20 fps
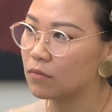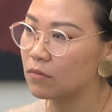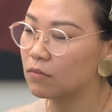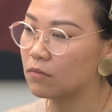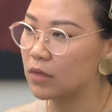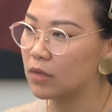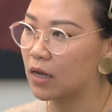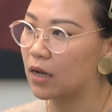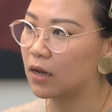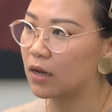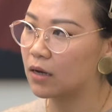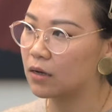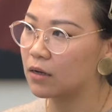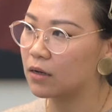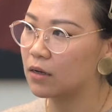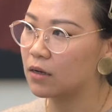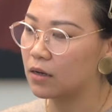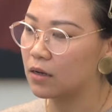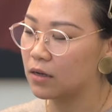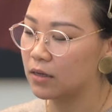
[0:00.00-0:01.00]
Yeah.
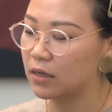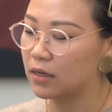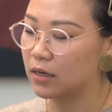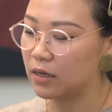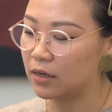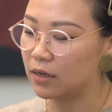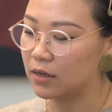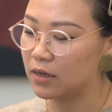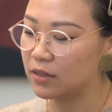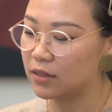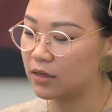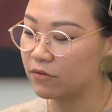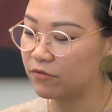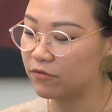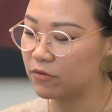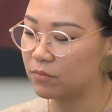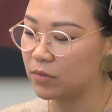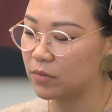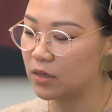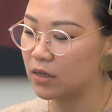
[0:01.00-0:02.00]
Yeah. I think
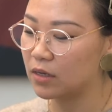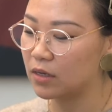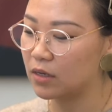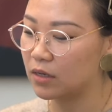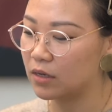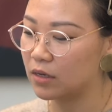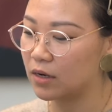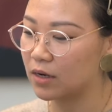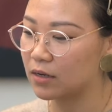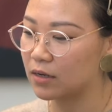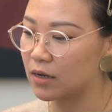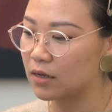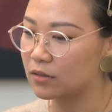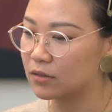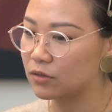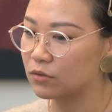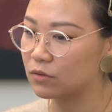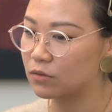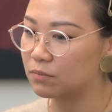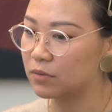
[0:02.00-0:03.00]
for me it had gotten
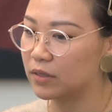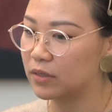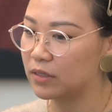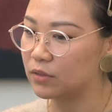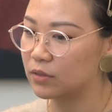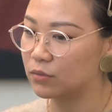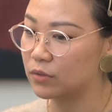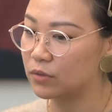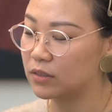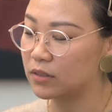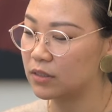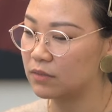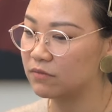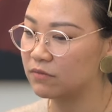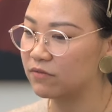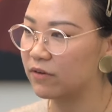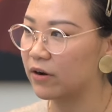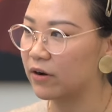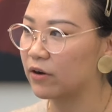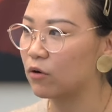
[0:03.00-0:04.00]
to a place where it
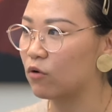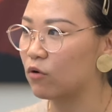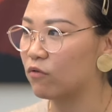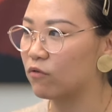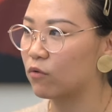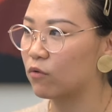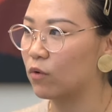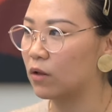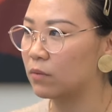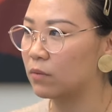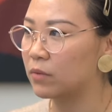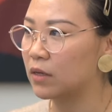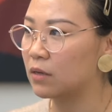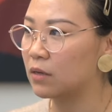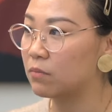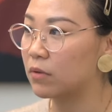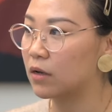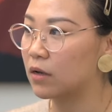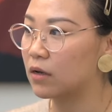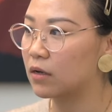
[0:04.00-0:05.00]
seemed very
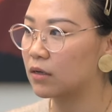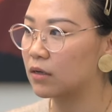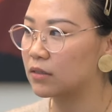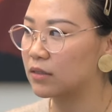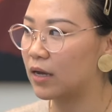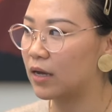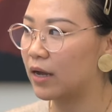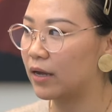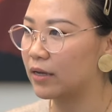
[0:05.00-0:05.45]
overwhelming because